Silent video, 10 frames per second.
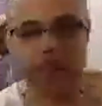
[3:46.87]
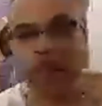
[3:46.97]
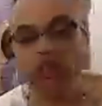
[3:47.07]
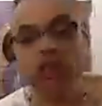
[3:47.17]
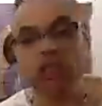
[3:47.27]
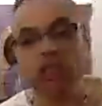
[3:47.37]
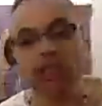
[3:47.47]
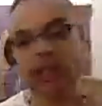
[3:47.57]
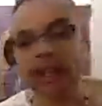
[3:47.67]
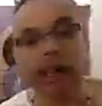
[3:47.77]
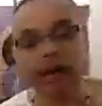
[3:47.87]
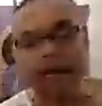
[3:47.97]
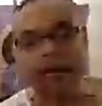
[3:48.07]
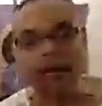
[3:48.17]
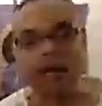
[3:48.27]
Jesus didn't
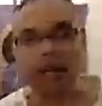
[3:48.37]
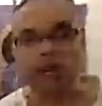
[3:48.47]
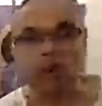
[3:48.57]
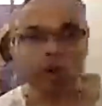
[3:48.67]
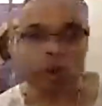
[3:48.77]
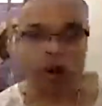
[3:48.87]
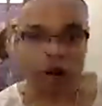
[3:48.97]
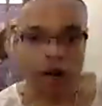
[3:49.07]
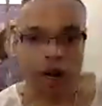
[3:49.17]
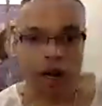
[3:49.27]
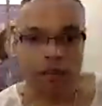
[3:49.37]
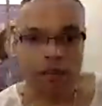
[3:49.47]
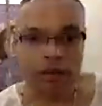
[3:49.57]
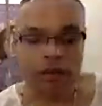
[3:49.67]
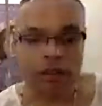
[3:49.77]
come for
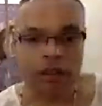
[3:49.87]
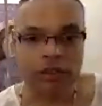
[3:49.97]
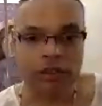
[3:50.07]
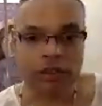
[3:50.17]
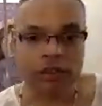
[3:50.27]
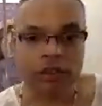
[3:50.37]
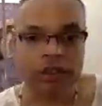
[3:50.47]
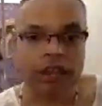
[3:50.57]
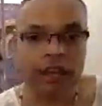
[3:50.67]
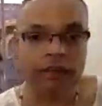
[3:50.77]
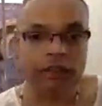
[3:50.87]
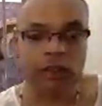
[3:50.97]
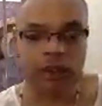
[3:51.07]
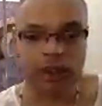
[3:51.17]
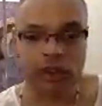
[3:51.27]
the slaves
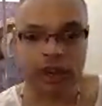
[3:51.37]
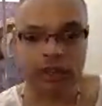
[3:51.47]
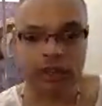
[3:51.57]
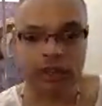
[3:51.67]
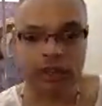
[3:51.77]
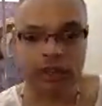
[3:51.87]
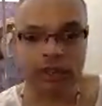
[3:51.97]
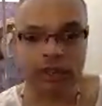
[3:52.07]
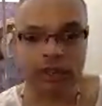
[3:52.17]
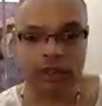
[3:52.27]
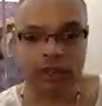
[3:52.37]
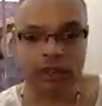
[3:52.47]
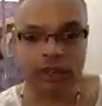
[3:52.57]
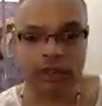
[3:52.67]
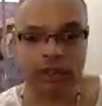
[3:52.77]
during the transatlantic slave trade
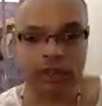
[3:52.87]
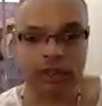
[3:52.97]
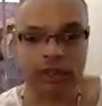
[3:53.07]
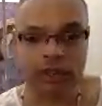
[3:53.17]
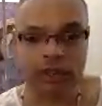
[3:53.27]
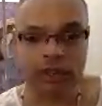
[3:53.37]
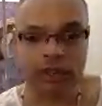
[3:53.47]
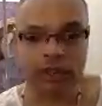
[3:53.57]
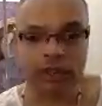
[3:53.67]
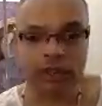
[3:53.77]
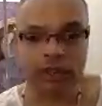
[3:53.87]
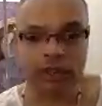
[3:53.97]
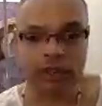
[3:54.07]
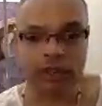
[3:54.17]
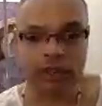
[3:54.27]
on the slave ships.
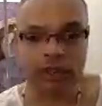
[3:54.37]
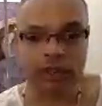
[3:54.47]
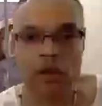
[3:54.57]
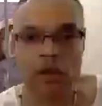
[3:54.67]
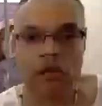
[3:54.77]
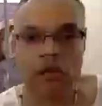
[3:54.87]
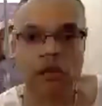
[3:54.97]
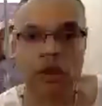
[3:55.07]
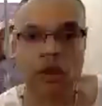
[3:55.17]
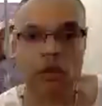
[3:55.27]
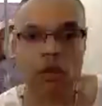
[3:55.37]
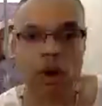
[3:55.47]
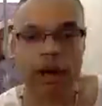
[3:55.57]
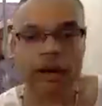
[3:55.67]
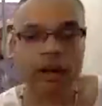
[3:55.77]
So
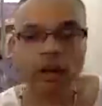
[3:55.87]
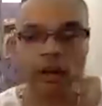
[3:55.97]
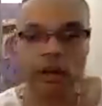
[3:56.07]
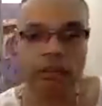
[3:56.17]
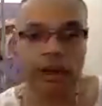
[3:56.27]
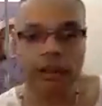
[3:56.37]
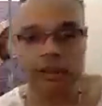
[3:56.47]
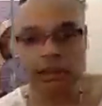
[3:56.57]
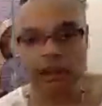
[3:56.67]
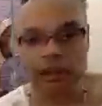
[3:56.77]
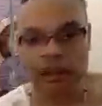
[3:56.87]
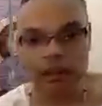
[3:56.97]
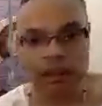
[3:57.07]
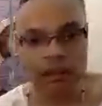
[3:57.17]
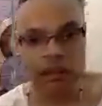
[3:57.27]
why are you expecting
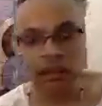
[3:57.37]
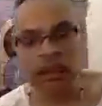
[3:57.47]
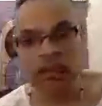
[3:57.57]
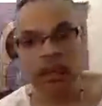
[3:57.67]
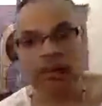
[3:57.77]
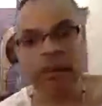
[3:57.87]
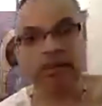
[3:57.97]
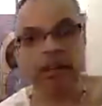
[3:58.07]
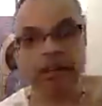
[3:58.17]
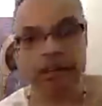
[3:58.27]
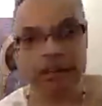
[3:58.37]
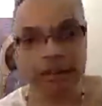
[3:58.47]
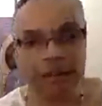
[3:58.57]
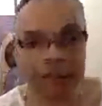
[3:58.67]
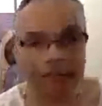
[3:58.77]
Jesus to come
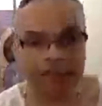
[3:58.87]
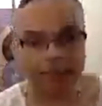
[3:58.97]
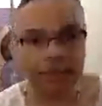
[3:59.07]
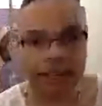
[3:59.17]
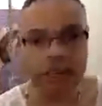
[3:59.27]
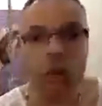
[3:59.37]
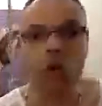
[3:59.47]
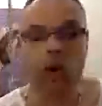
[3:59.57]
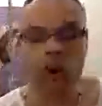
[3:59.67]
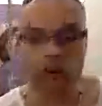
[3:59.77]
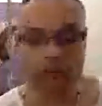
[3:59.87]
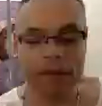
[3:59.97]
and save the world?